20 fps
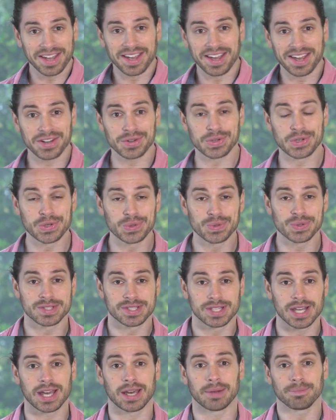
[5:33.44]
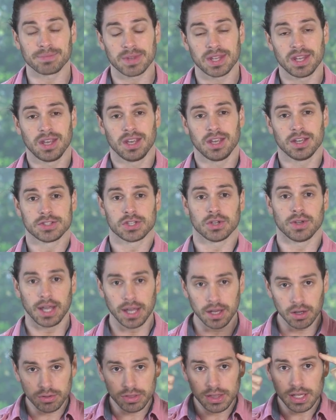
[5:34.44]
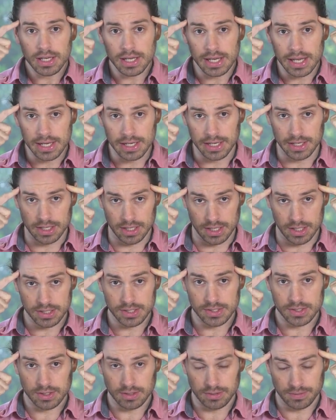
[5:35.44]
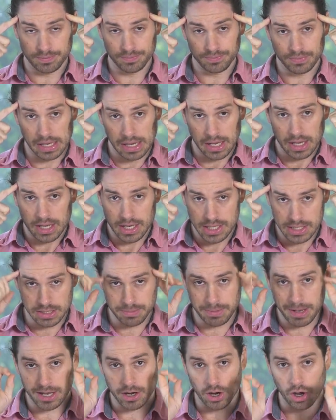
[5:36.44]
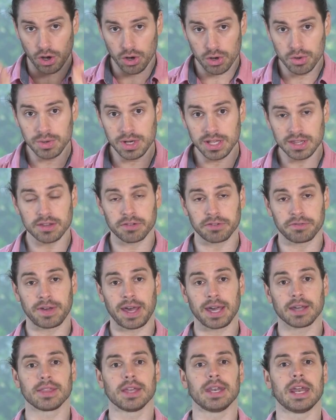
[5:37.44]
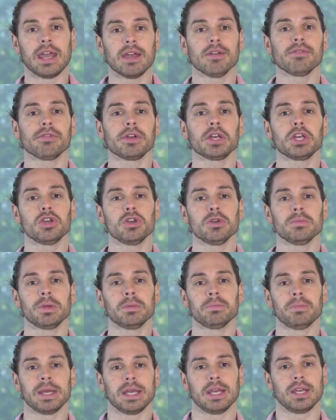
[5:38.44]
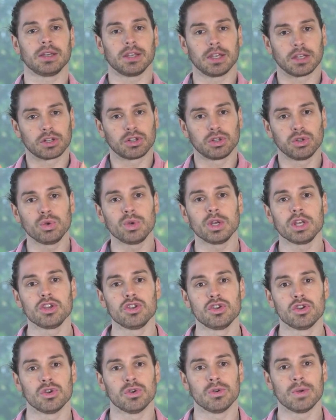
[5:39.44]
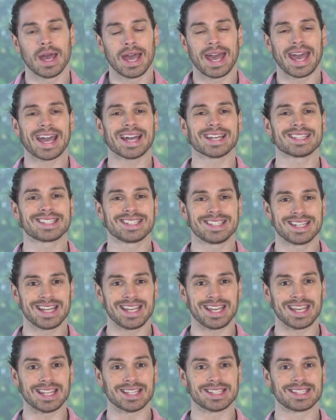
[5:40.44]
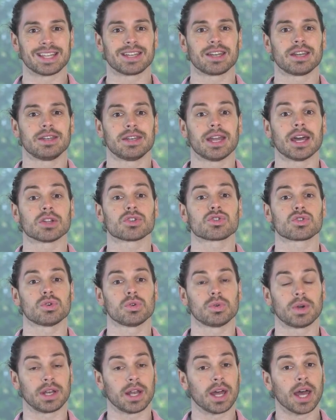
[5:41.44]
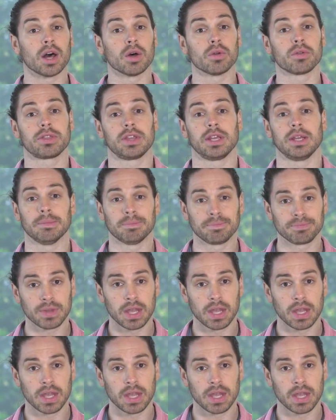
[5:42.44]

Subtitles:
How cool is that? So healthy neediness is about owning the fact that every human being, including you, has needs that are natural and healthy.